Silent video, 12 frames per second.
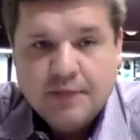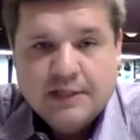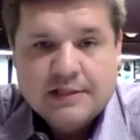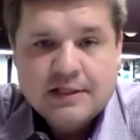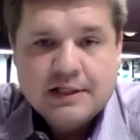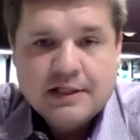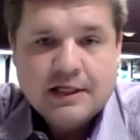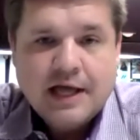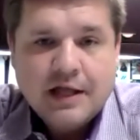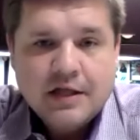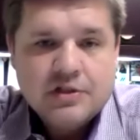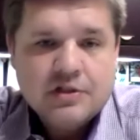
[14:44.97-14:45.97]
based on the
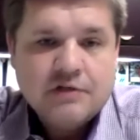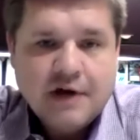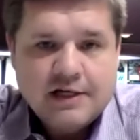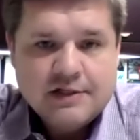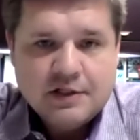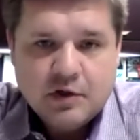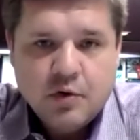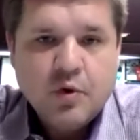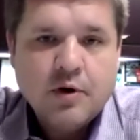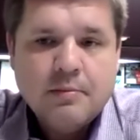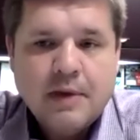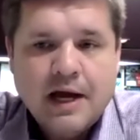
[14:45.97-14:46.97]
college advising
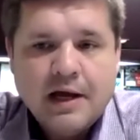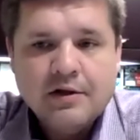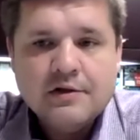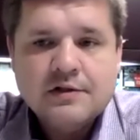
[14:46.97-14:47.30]
core model,